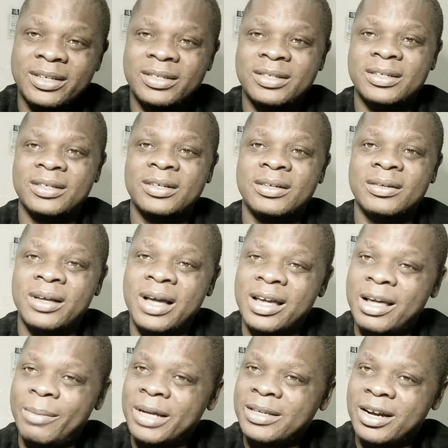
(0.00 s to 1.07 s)
Is
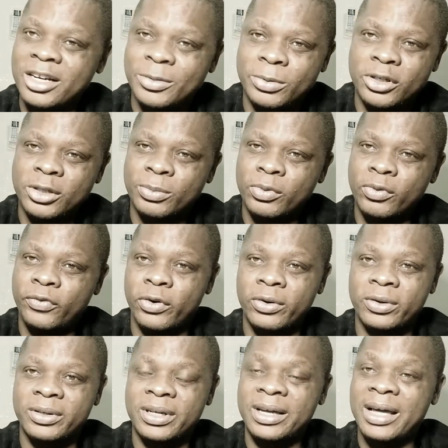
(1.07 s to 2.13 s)
Kayamata responsible
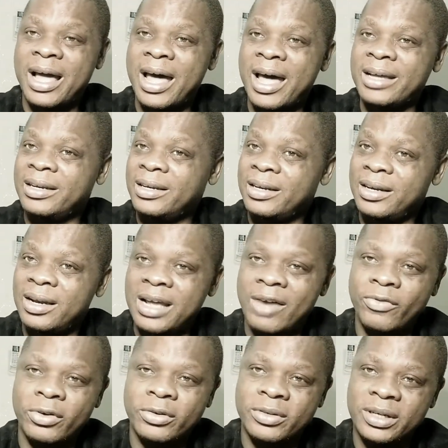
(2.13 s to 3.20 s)
for the high
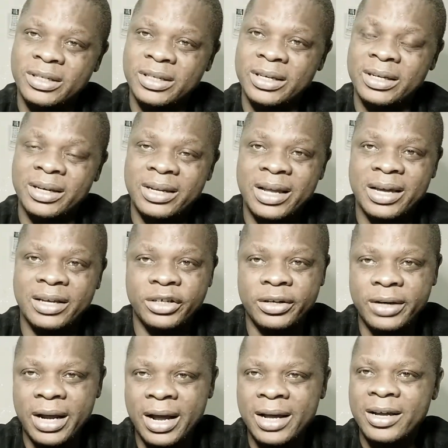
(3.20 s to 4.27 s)
divorce rate in
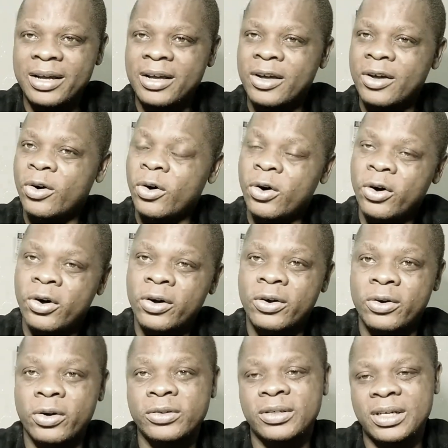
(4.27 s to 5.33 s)
Nigeria
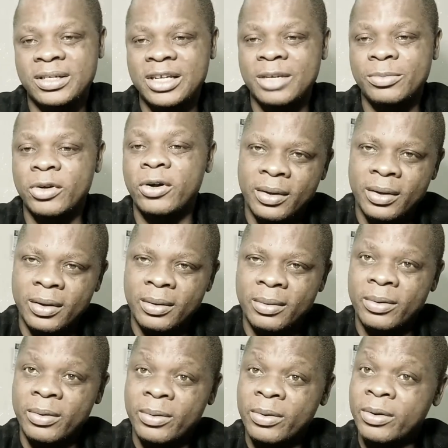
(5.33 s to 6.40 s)
or cross-dressers?
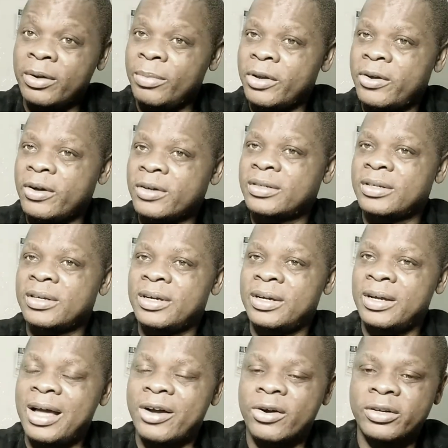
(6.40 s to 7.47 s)
Because
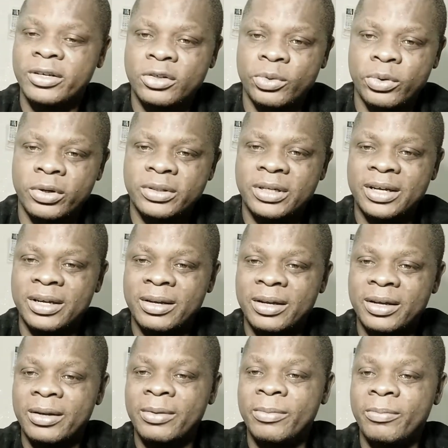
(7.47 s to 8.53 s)
uh, according to what
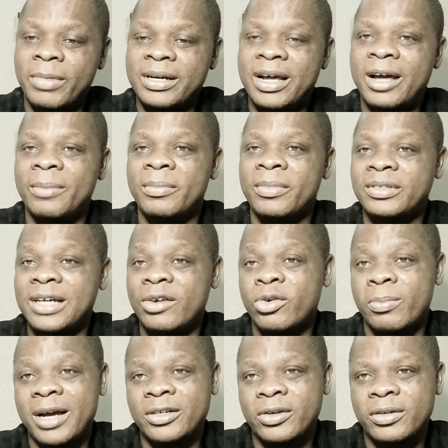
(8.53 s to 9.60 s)
uh, Madam
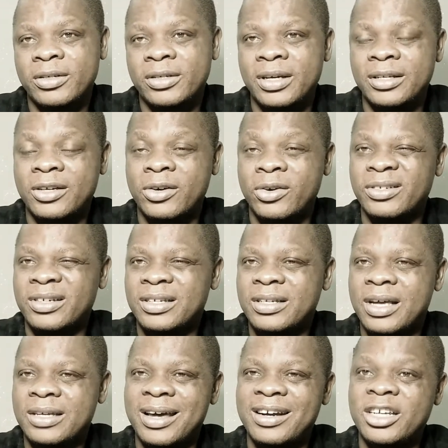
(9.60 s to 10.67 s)
Jaruma just said,
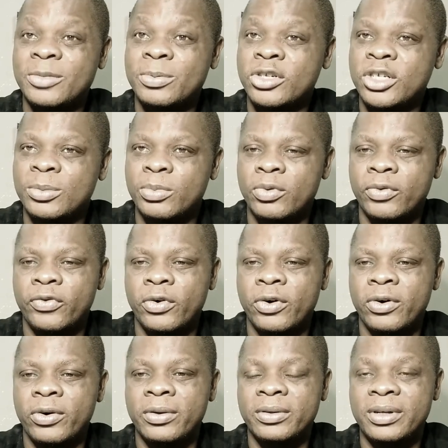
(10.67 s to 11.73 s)
cross-dressers are responsible
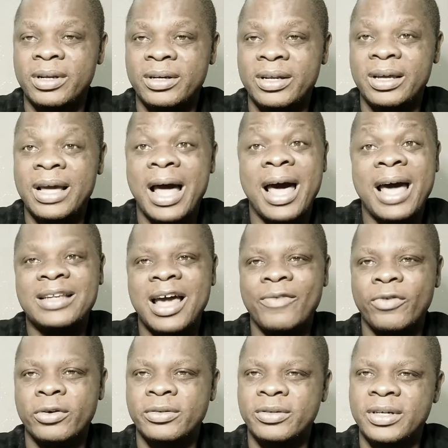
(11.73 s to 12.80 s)
for the high
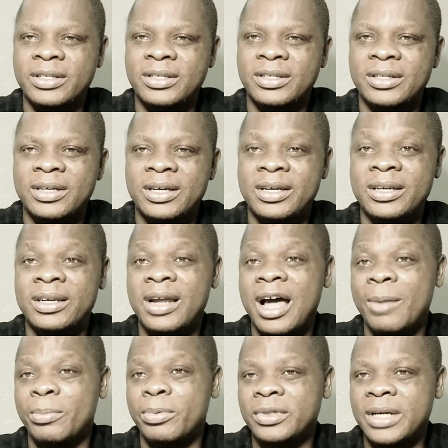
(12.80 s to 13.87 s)
divorce rates in
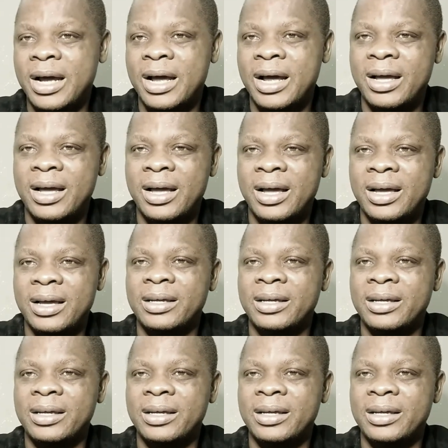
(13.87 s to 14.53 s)
Abuja